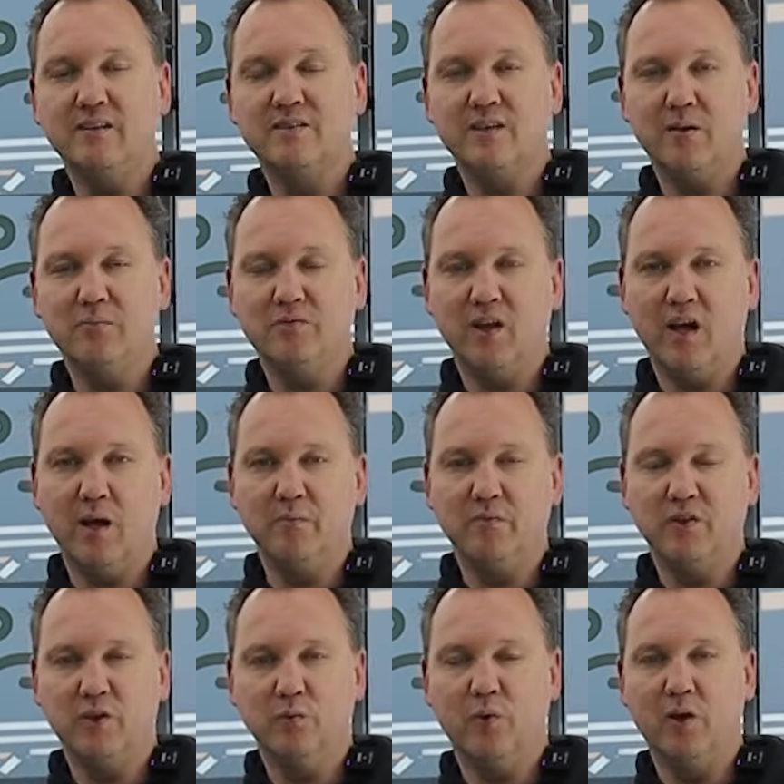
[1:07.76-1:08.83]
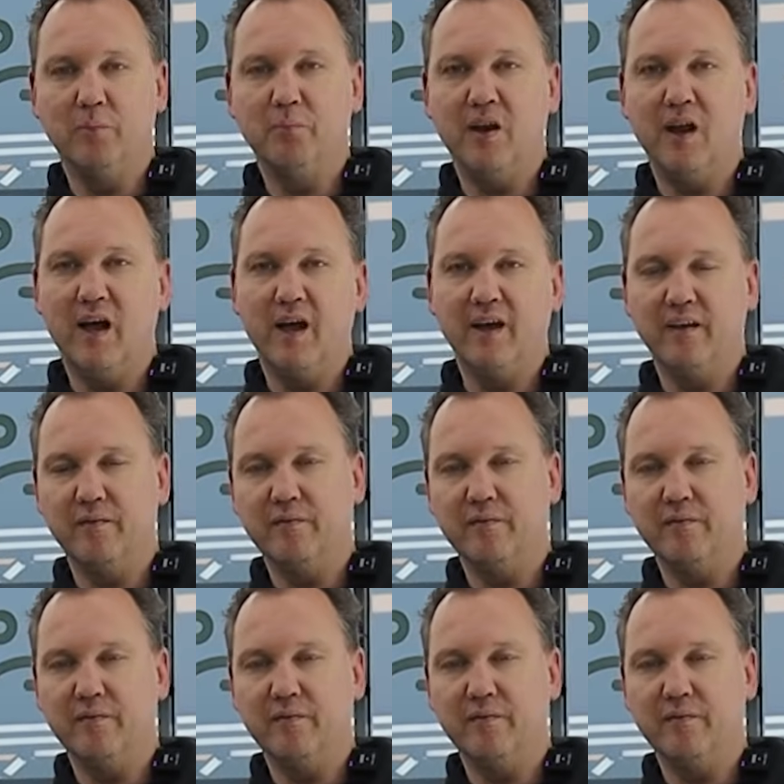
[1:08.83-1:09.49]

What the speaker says: the same time you will apply